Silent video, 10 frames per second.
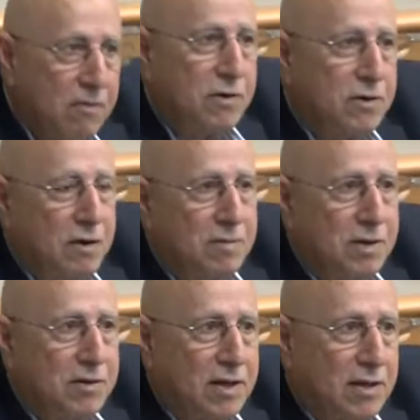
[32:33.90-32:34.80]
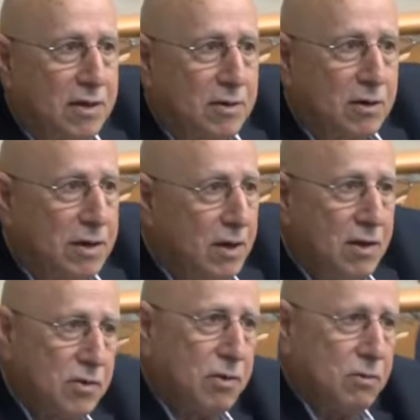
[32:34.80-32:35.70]
future administrations and so on.
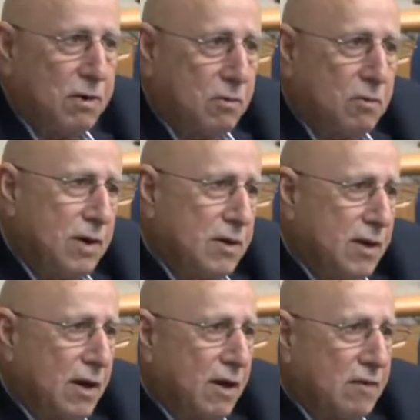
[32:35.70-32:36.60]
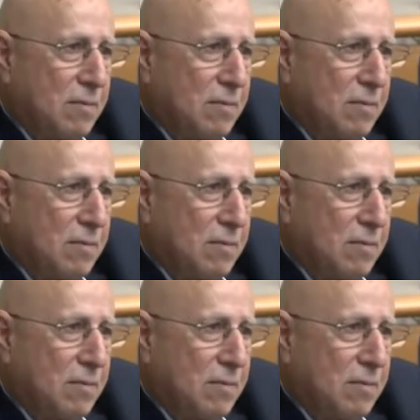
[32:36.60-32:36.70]
So what is there left?